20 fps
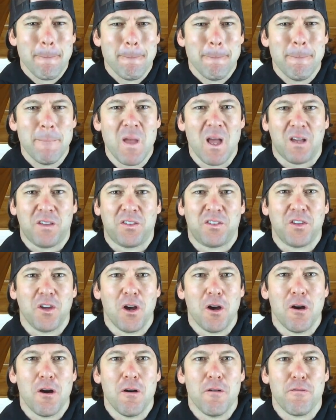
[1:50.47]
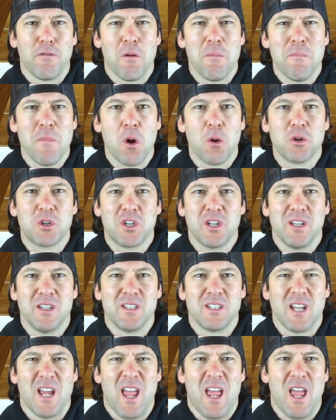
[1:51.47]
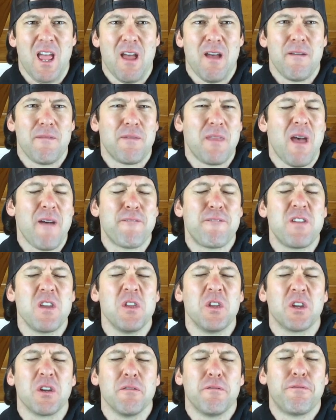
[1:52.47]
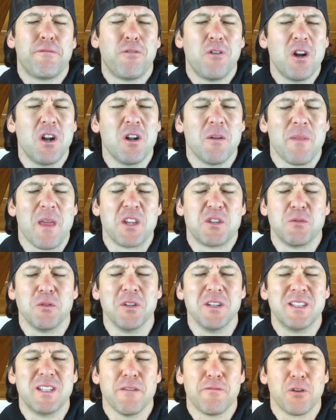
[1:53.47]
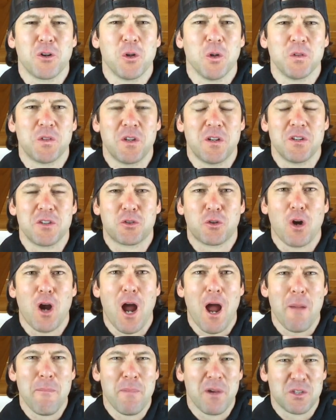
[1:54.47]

mix of emotions and that feeling of freedom that's really difficult to describe,